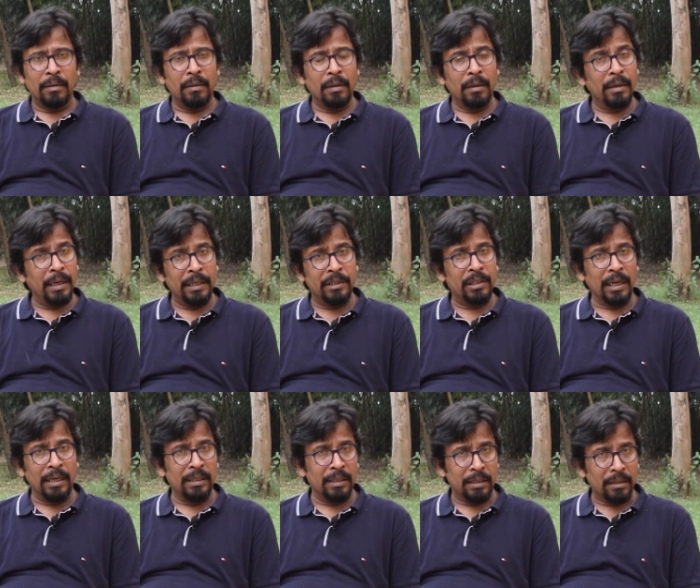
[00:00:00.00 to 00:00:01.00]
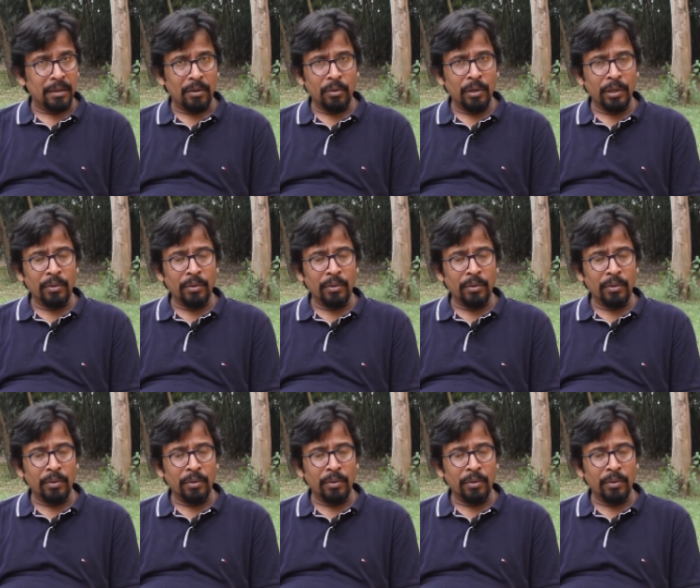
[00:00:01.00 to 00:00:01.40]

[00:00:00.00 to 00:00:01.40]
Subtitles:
the great challenges around